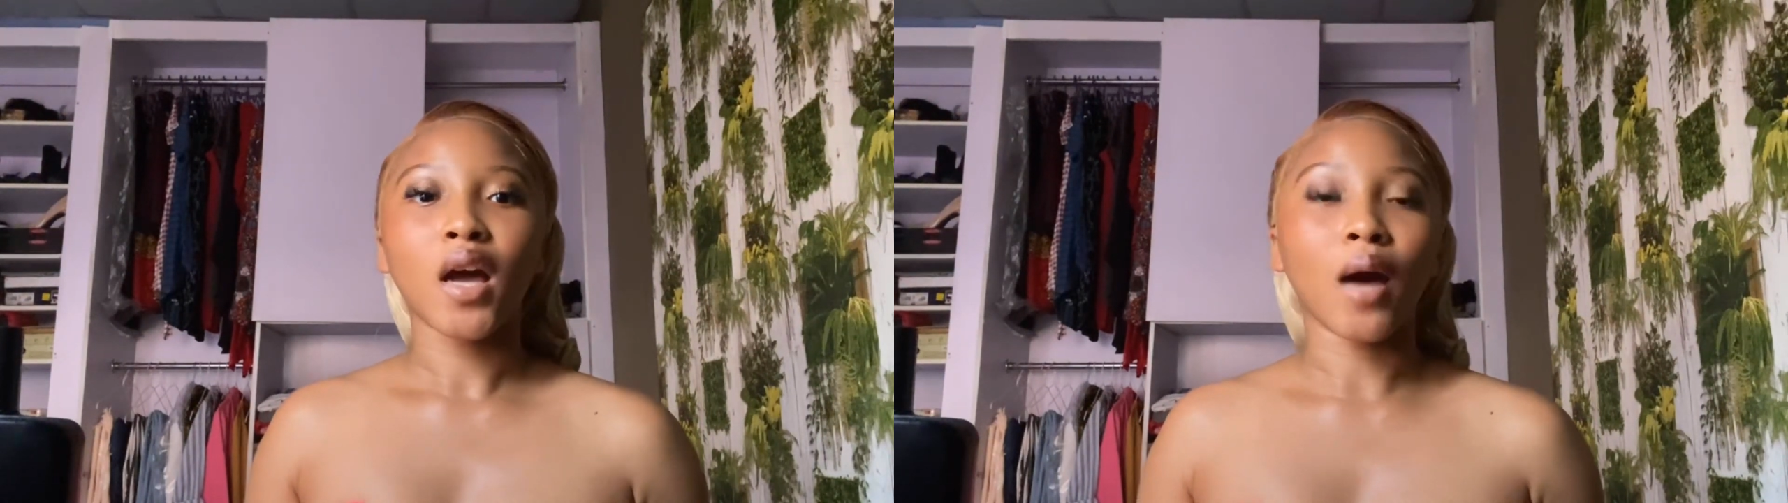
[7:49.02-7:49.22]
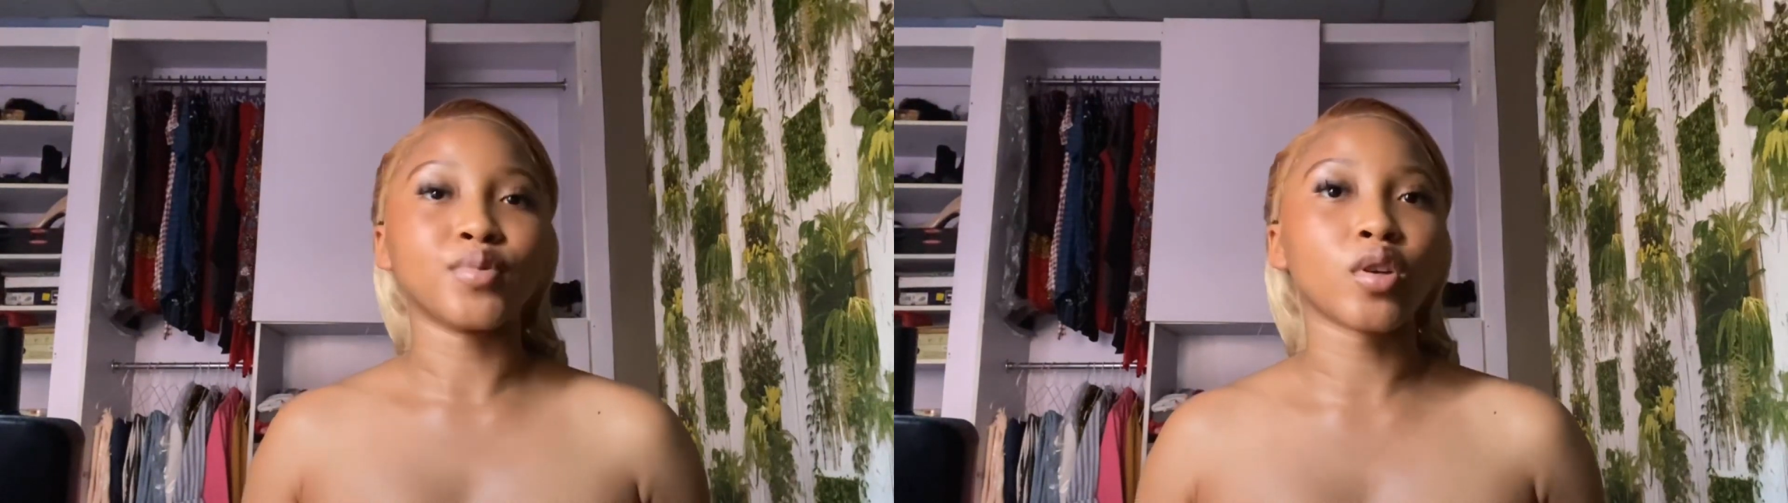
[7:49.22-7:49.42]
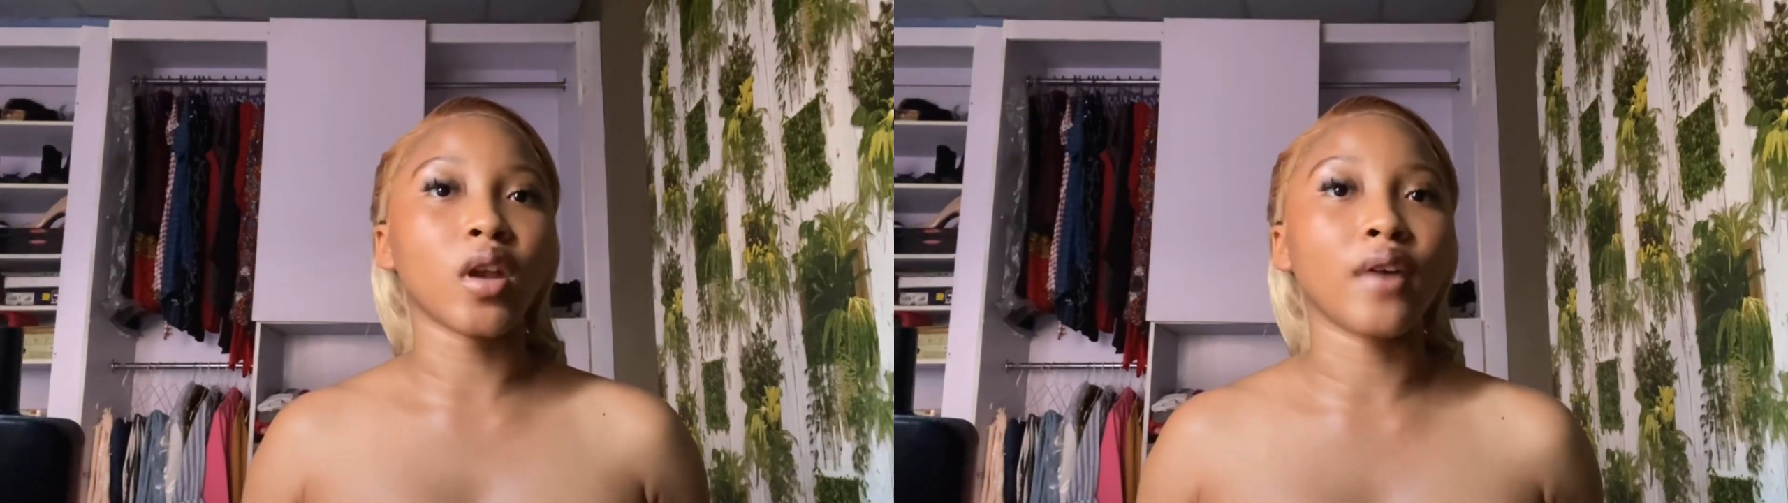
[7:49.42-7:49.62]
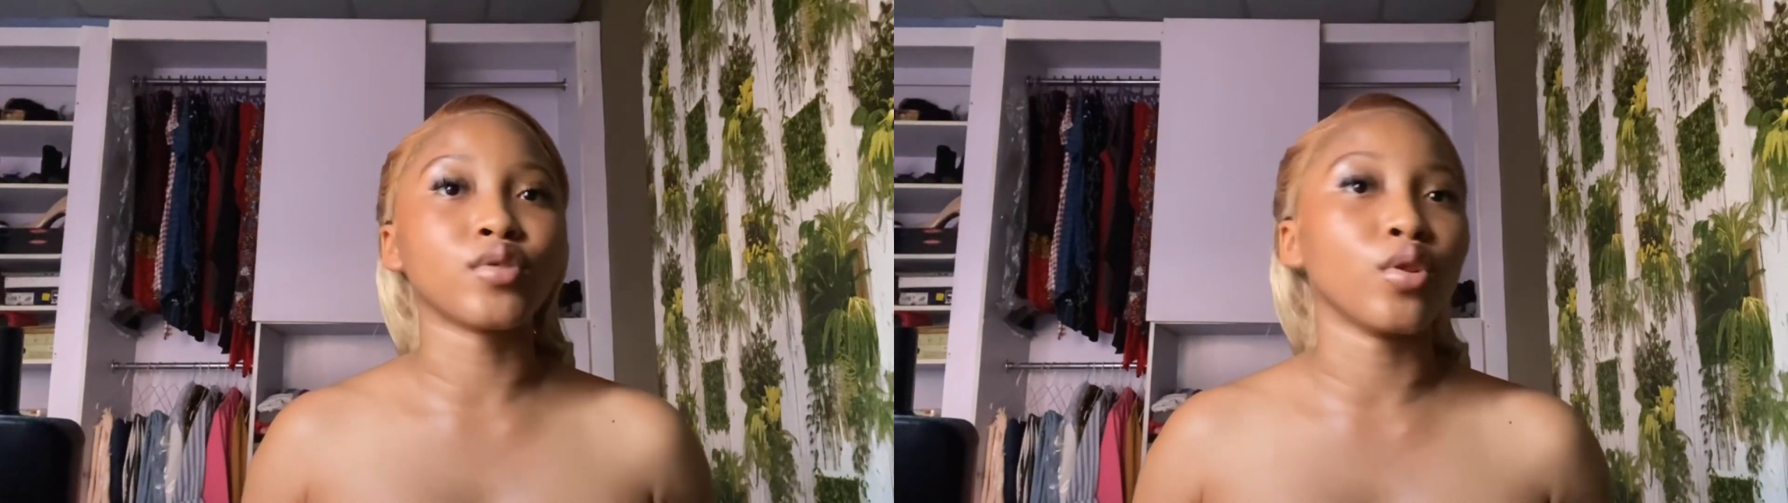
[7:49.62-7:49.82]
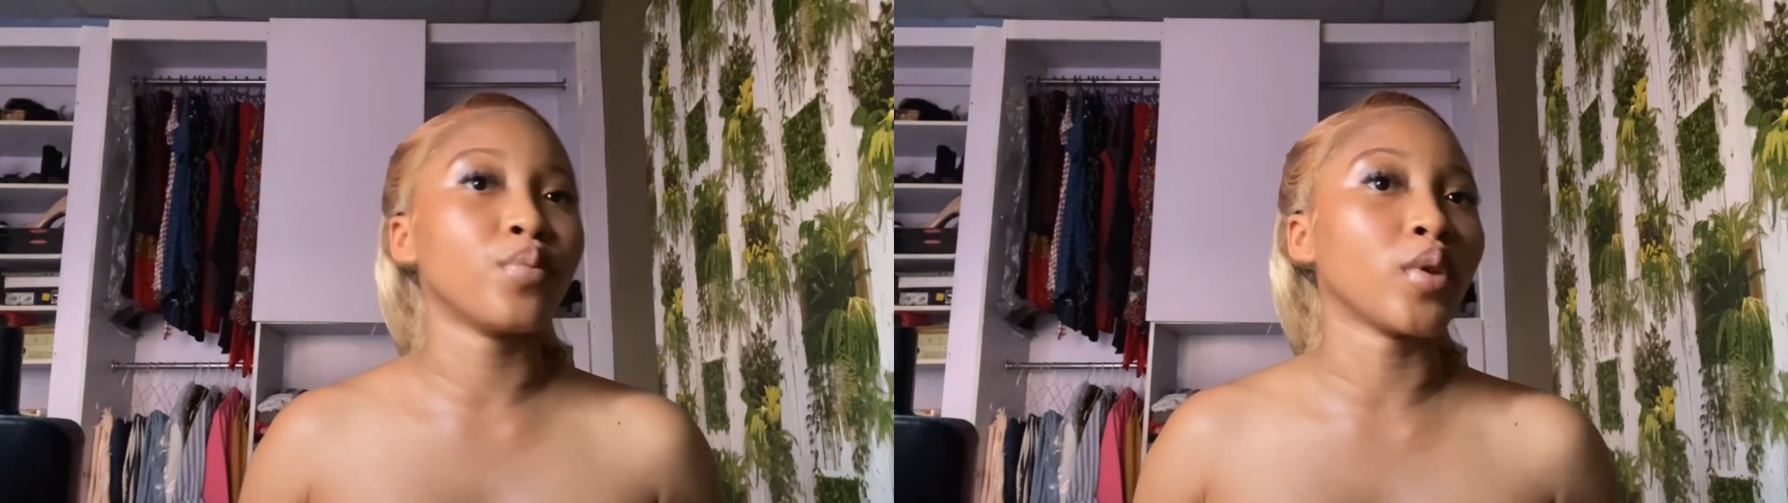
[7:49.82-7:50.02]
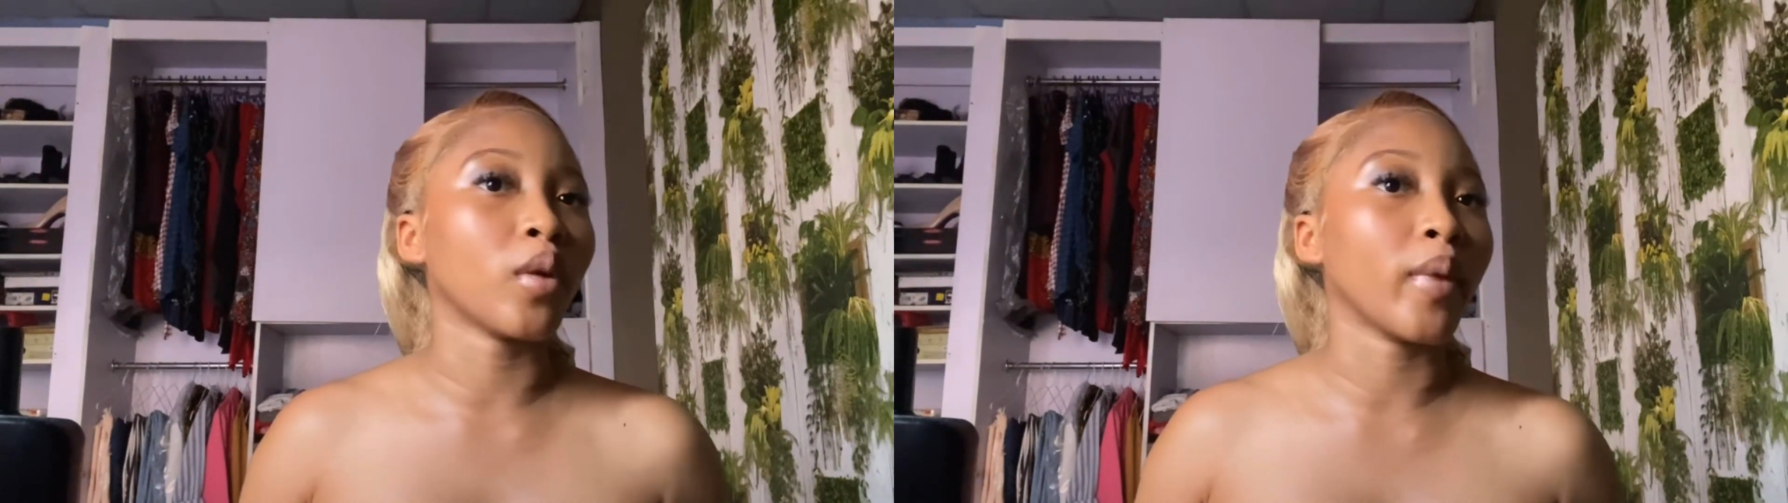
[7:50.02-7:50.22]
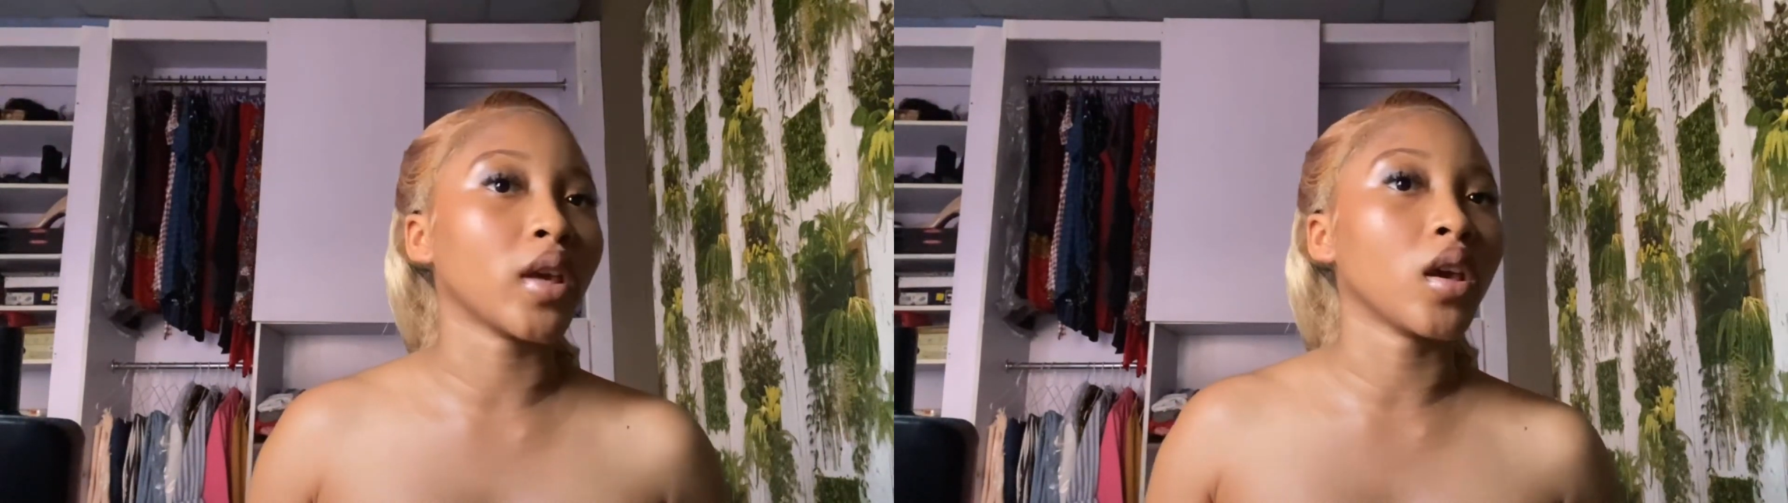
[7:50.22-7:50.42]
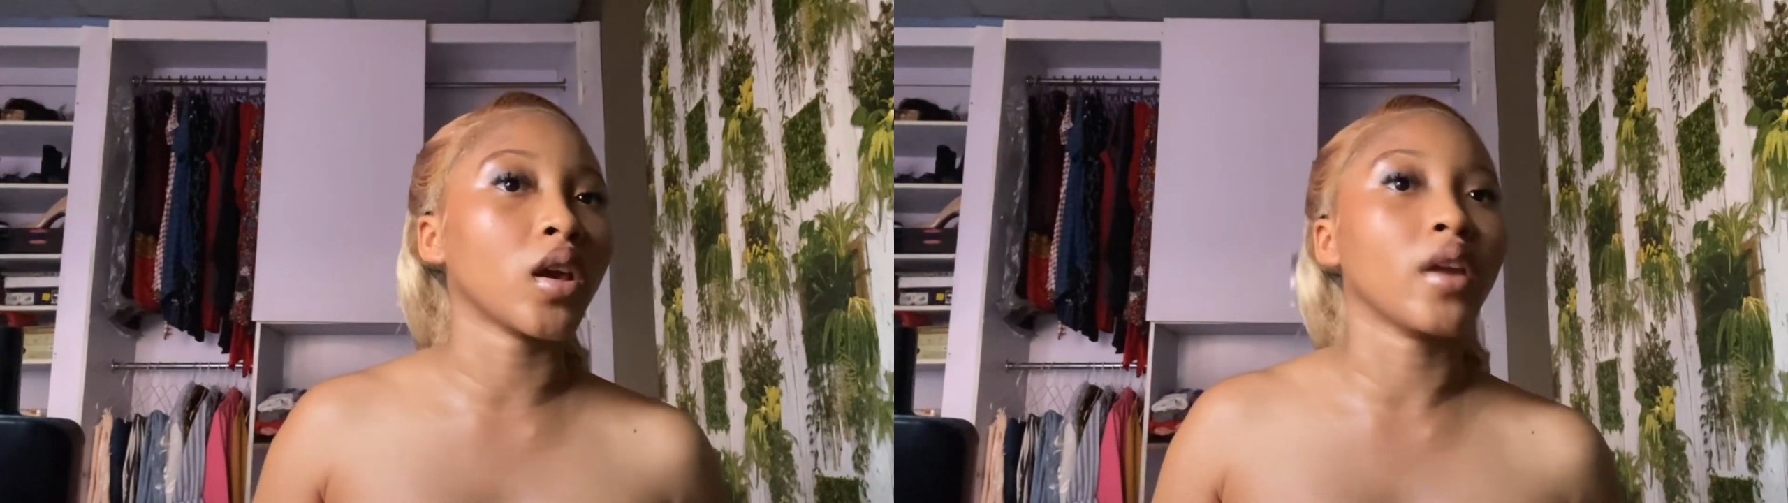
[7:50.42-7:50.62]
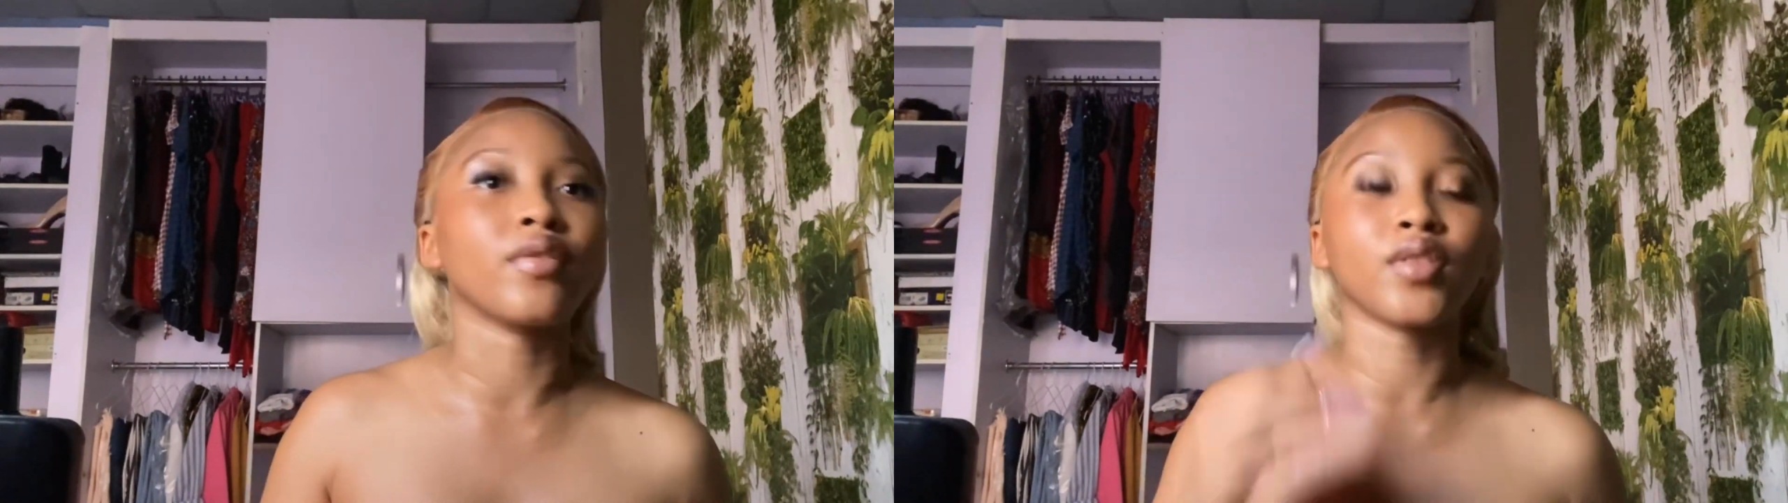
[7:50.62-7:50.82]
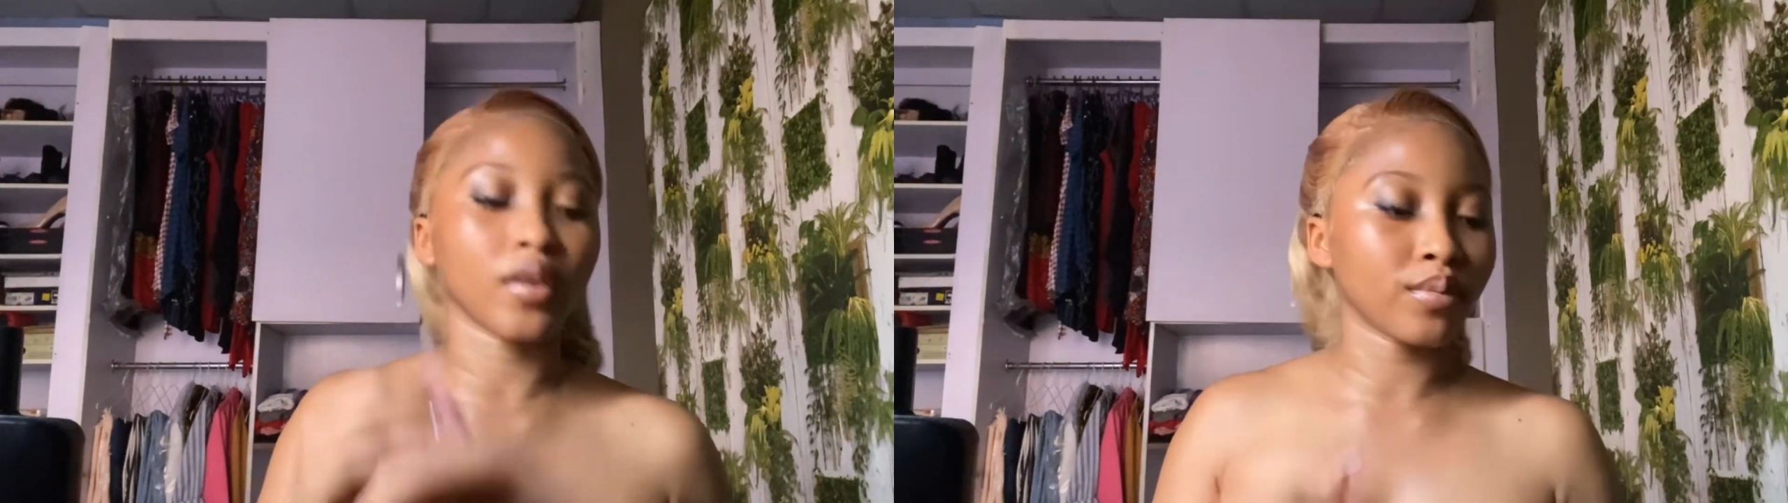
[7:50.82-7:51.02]
I'm still gonna have to go pick up my cake and
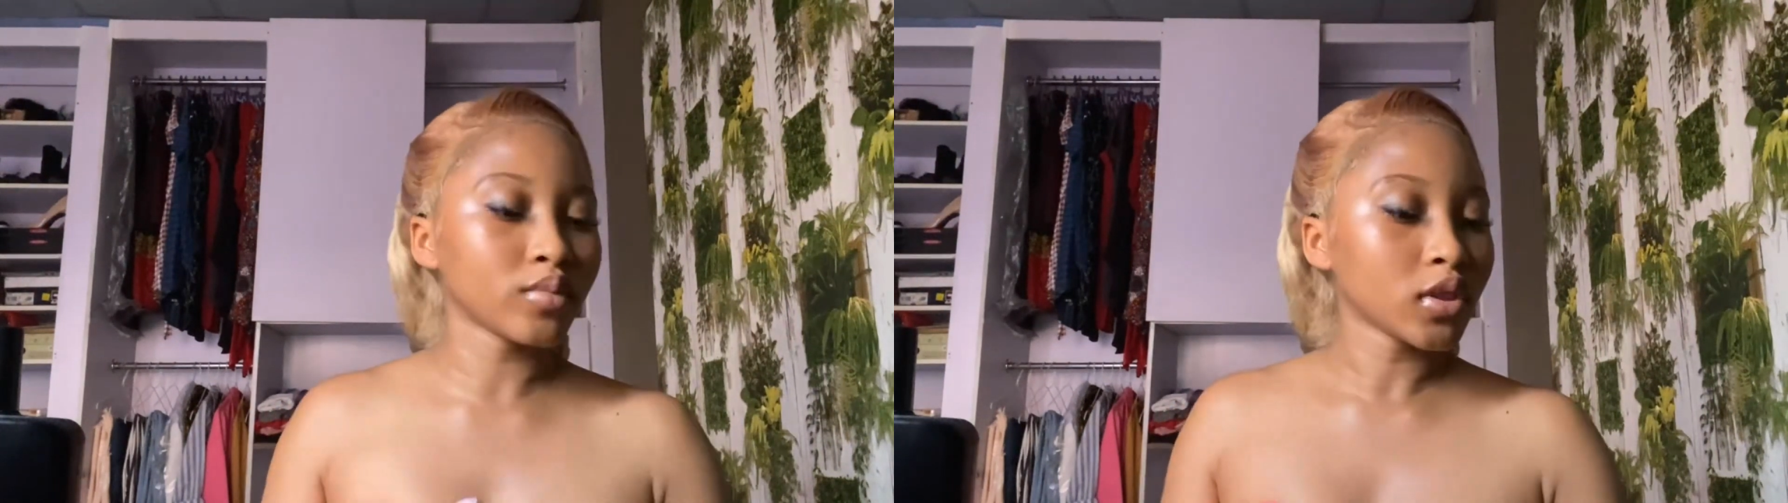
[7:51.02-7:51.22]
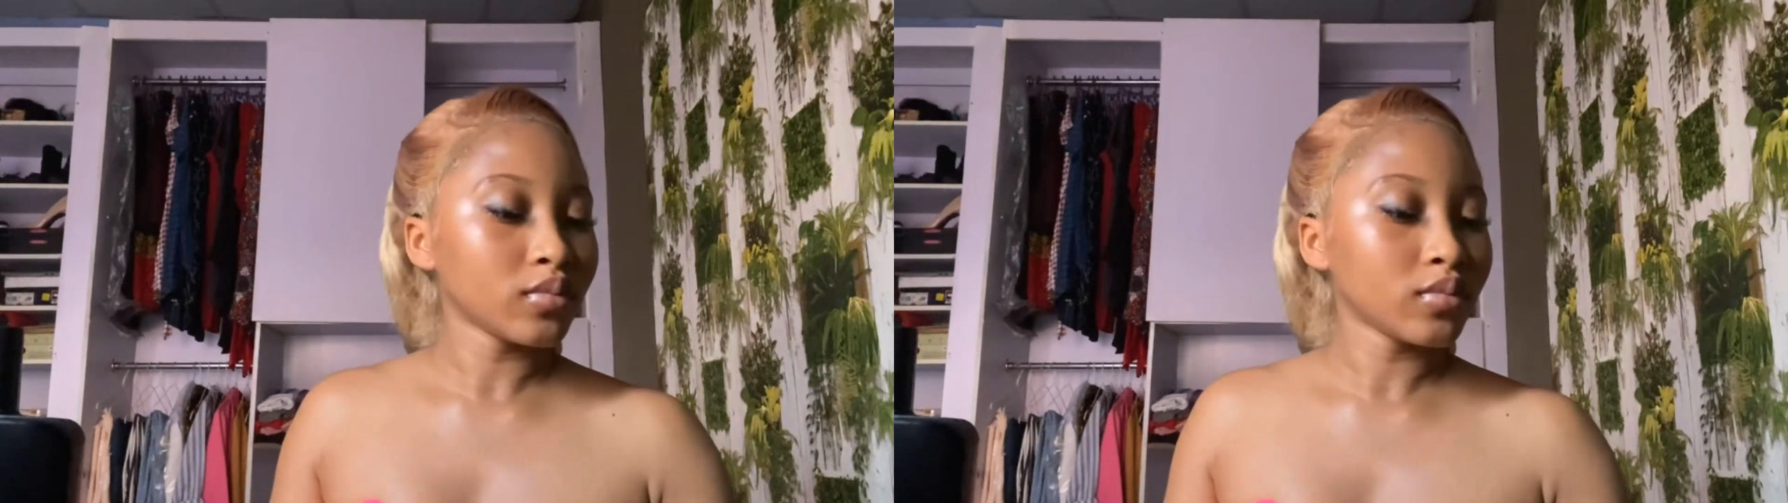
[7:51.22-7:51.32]
everything.